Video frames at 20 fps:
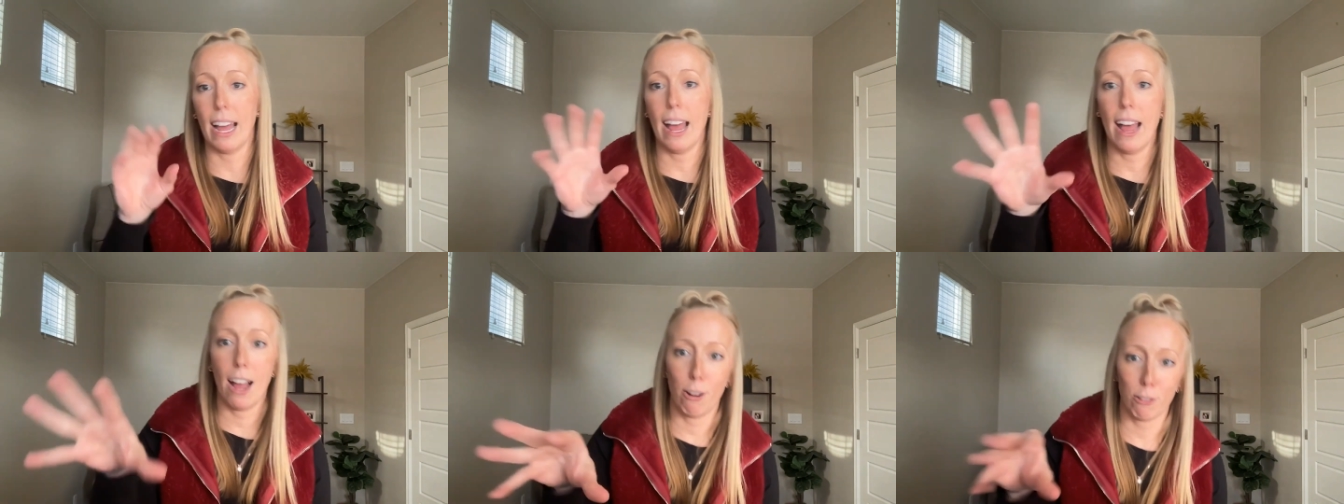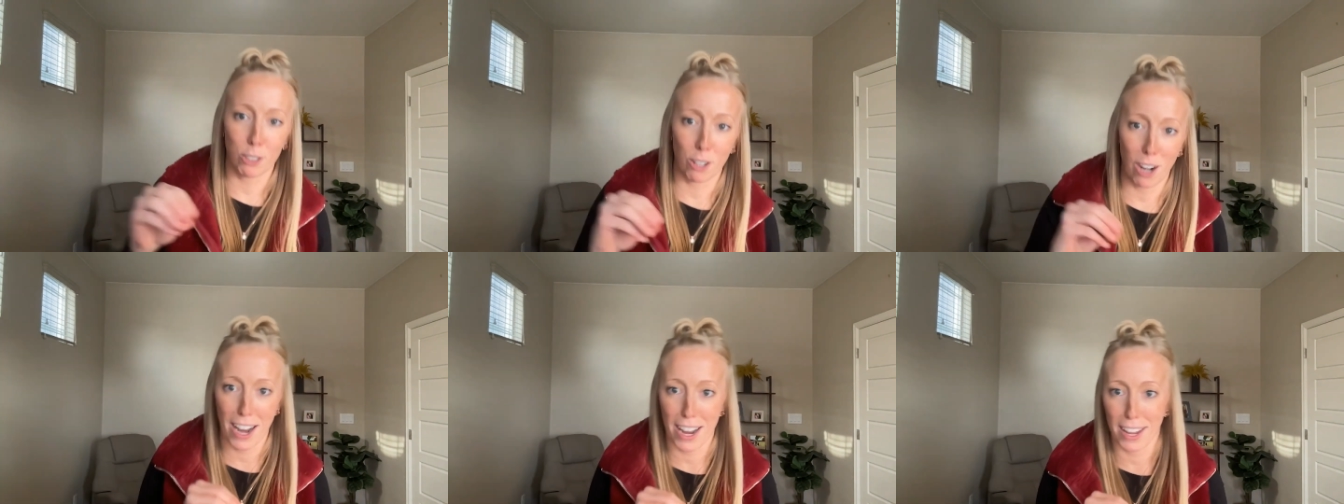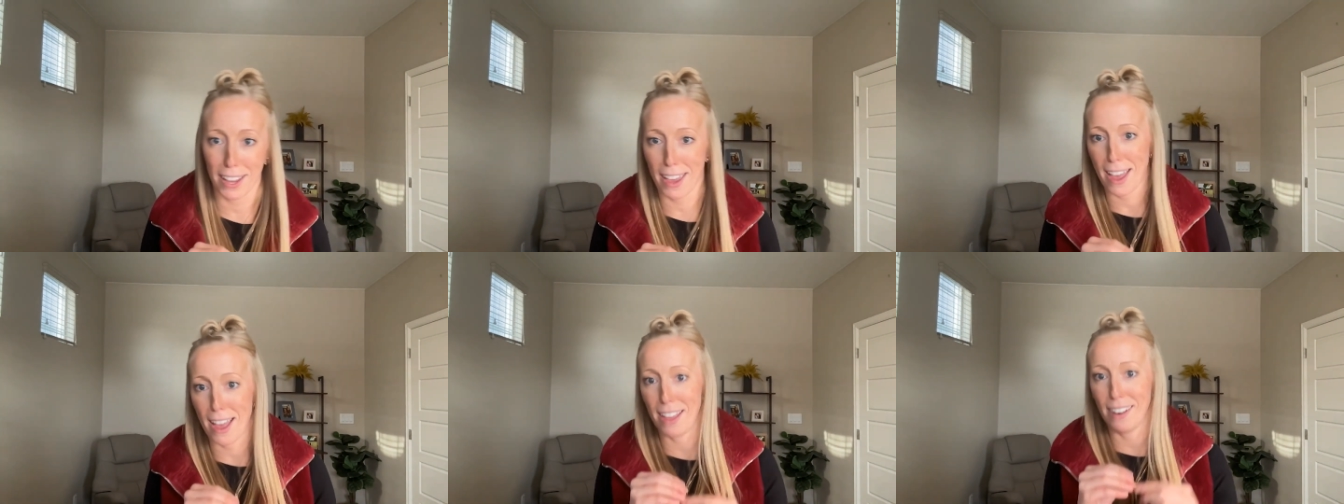now try
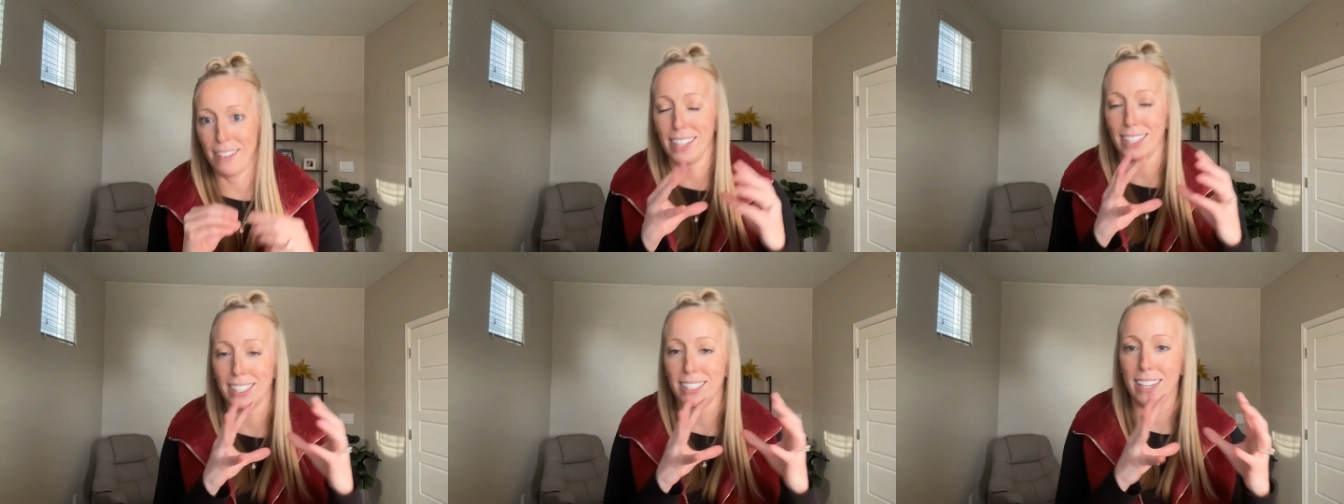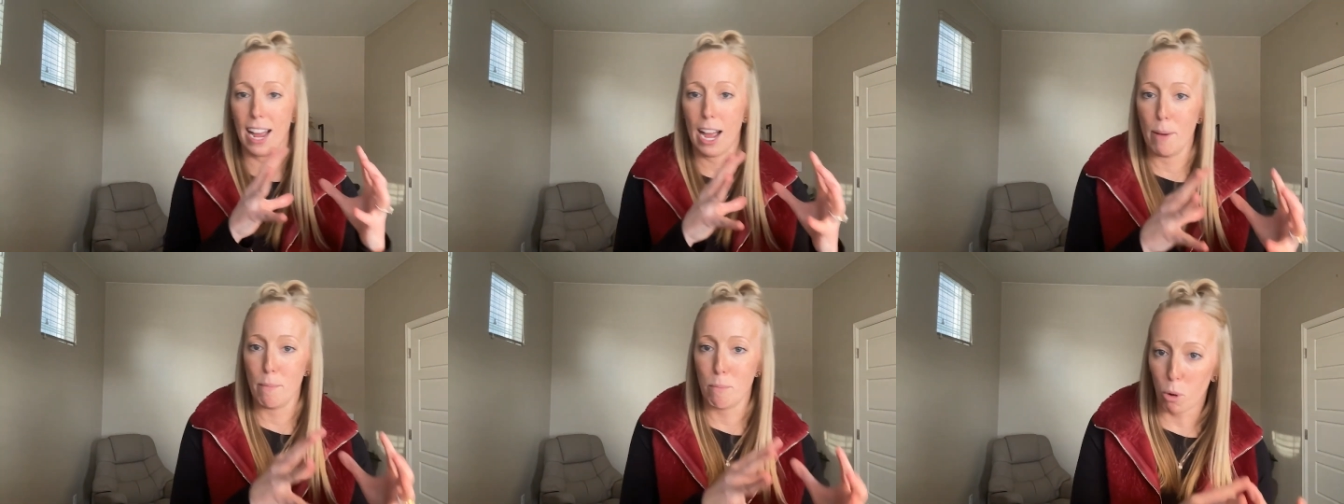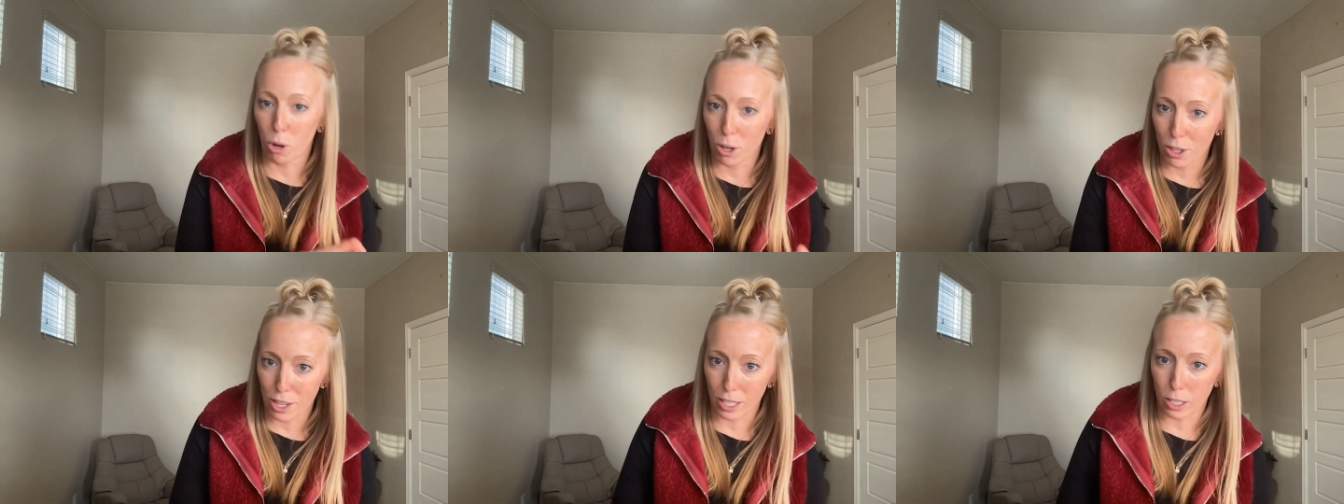again, this time
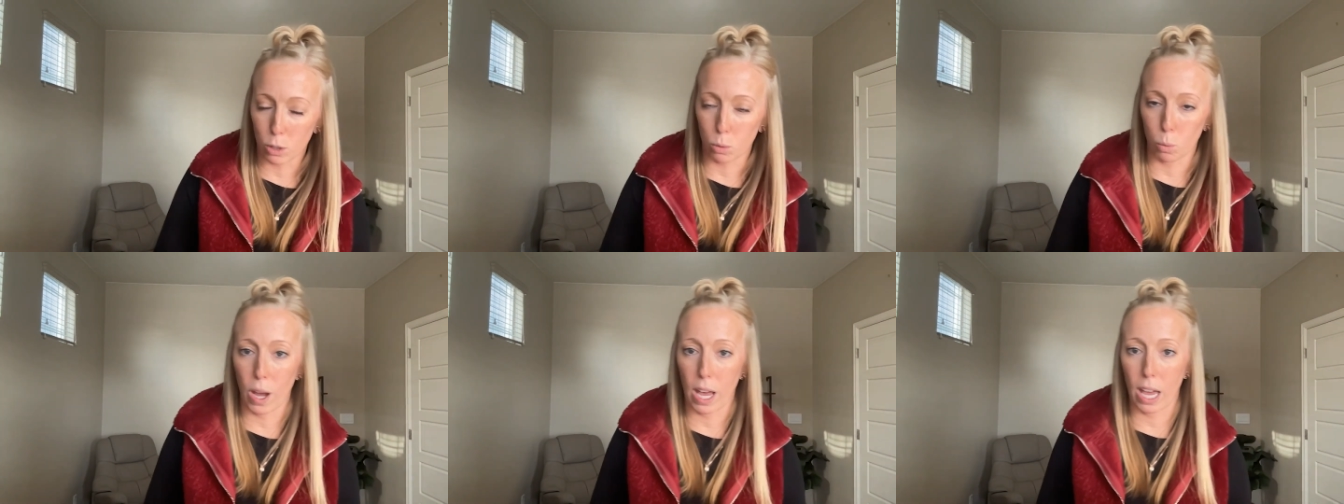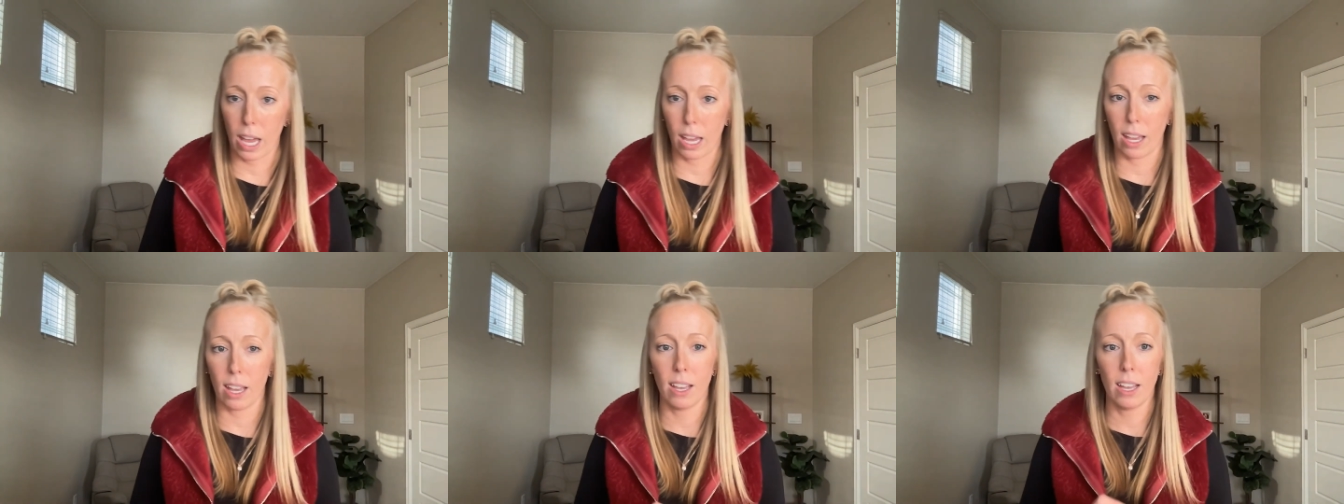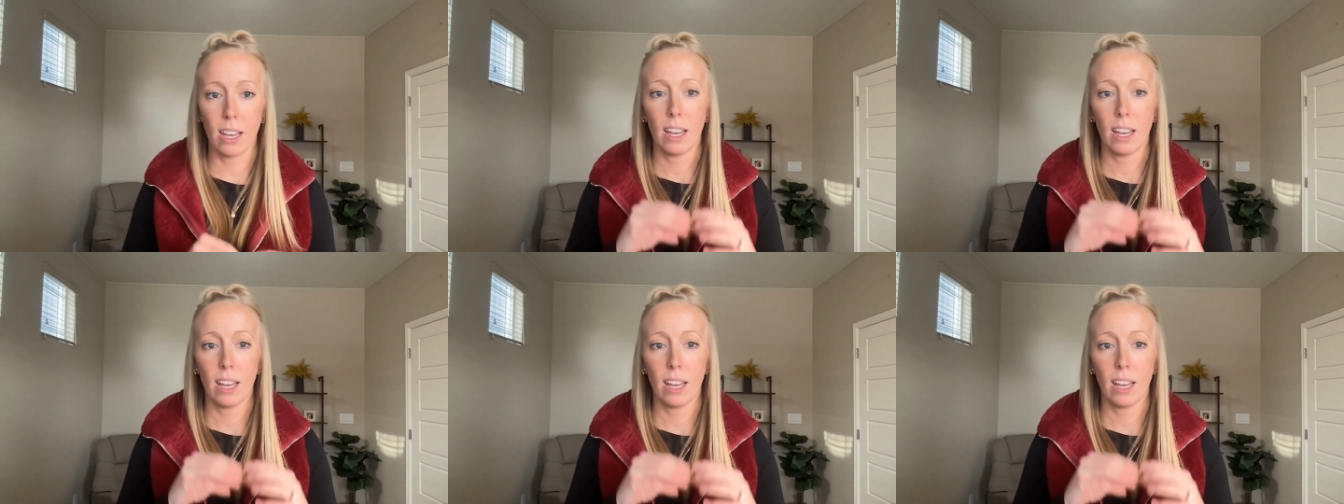more this way,